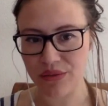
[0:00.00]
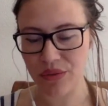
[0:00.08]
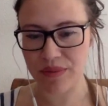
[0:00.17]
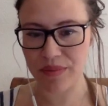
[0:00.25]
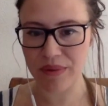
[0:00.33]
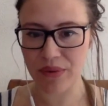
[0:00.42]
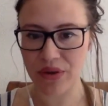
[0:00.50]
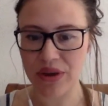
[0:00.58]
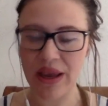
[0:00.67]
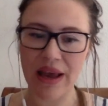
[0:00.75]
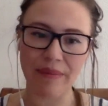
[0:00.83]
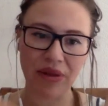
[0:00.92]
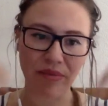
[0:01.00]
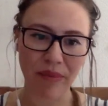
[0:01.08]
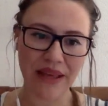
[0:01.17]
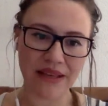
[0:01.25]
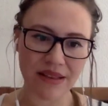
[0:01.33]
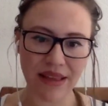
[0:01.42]
where people come and
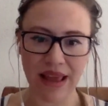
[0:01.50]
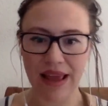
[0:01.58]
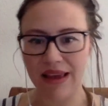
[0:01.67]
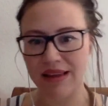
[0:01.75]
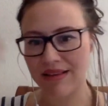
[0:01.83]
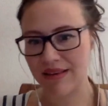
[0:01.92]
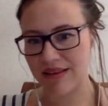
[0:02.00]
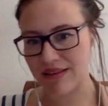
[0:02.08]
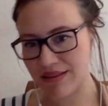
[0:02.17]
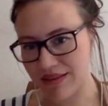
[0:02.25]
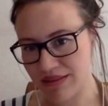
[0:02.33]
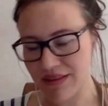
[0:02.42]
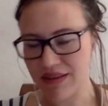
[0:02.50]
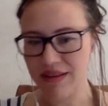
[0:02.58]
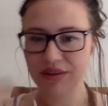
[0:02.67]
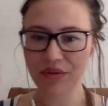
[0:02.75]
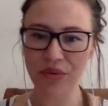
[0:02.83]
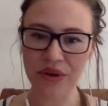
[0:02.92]
meditate and
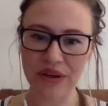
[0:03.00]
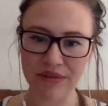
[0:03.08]
with,